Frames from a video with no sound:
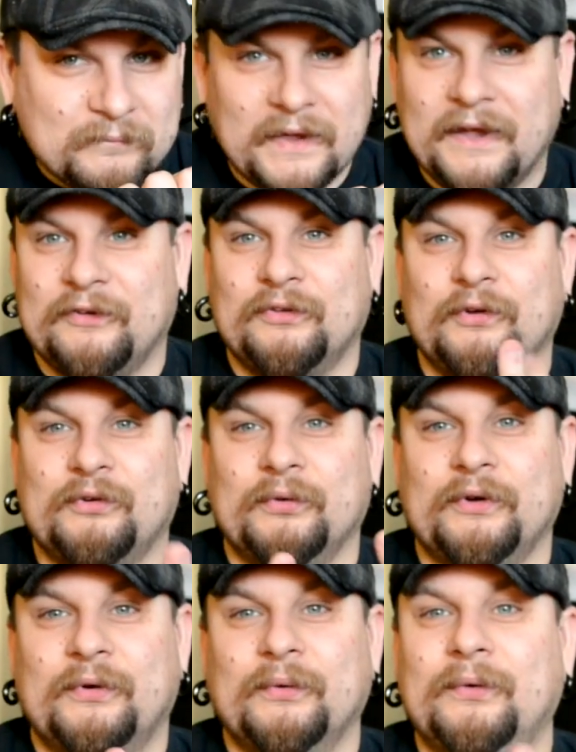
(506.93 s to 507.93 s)
And it just looked
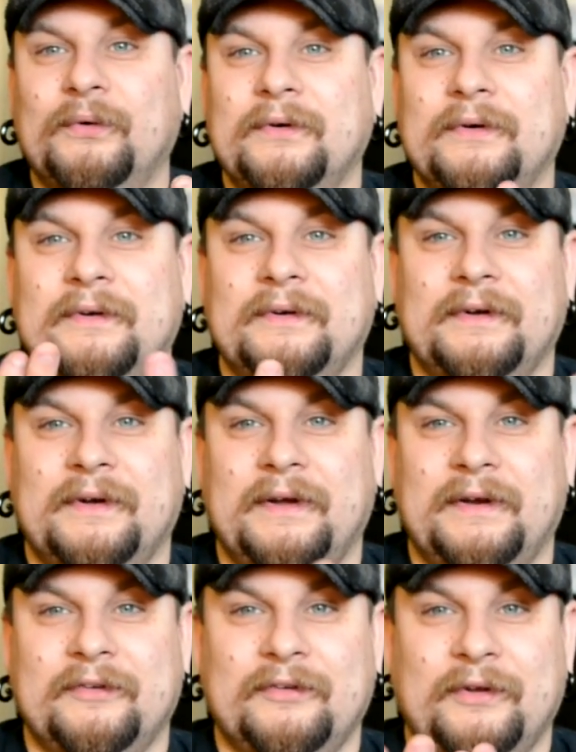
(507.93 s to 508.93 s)
really cool.
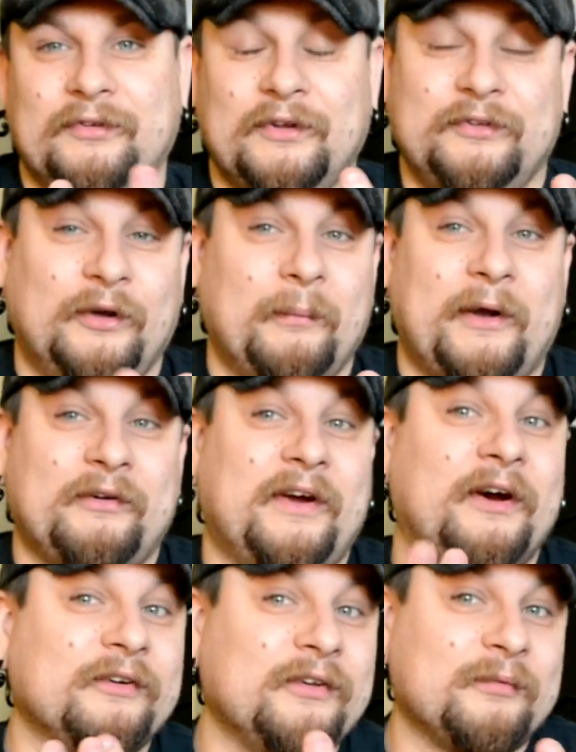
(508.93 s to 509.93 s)
And so it's because Neil Patrick
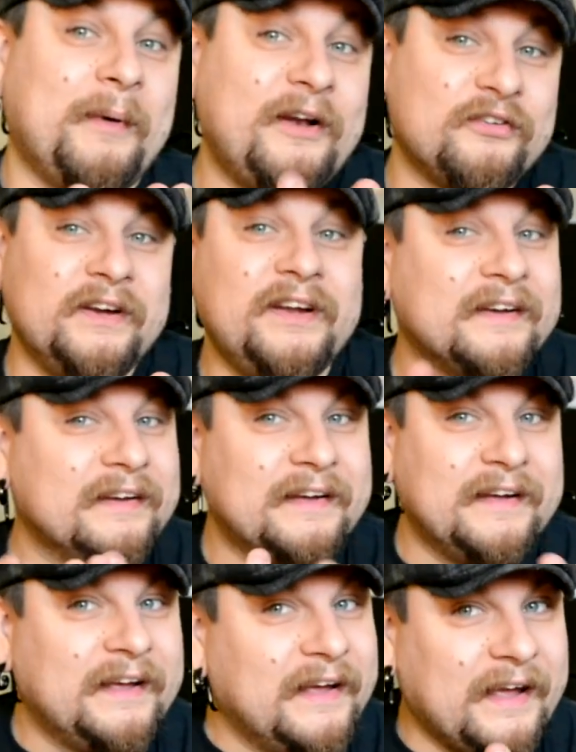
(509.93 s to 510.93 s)
Harris does magic,
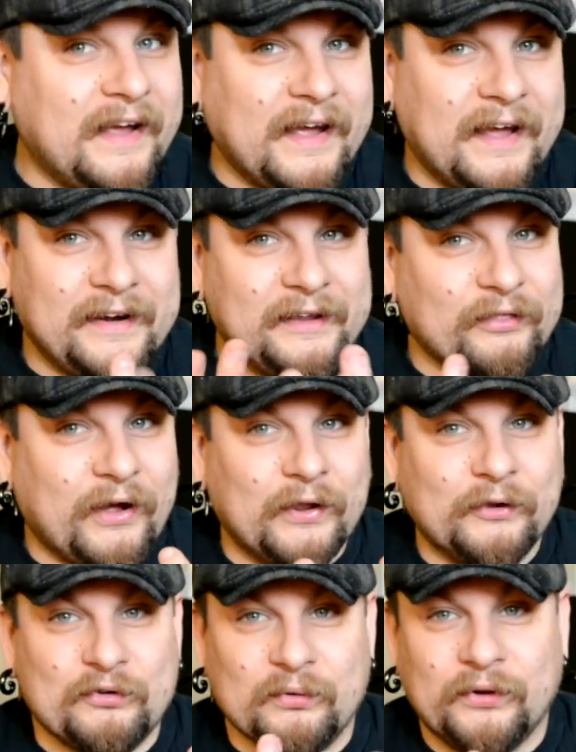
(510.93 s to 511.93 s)
and he thought
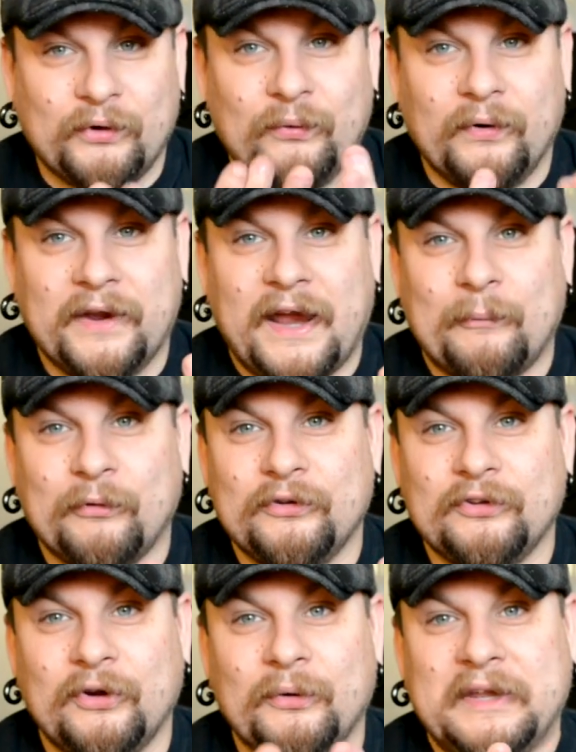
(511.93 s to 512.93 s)
it looked really cool on camera,
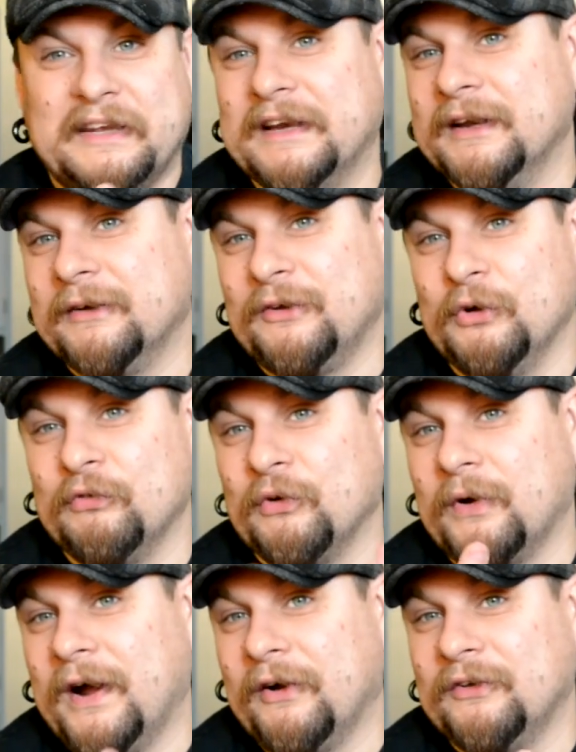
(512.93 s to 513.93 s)
so he did it goofing
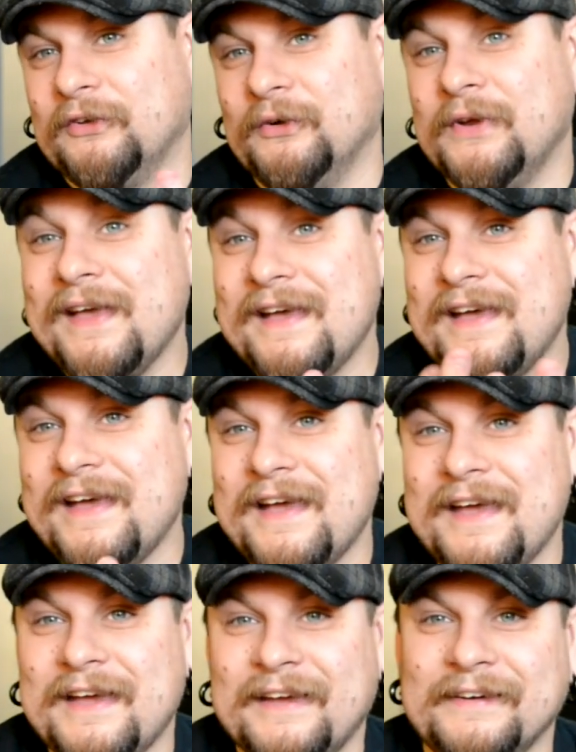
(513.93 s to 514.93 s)
around. So
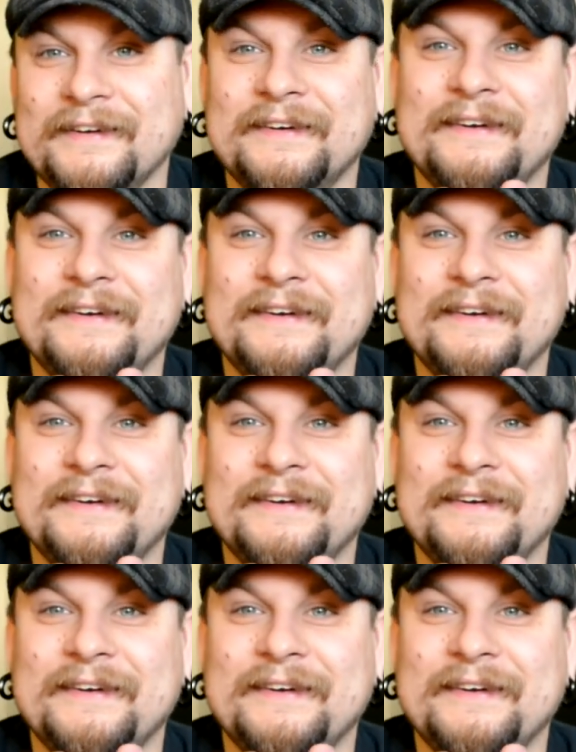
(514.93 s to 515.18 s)
yay!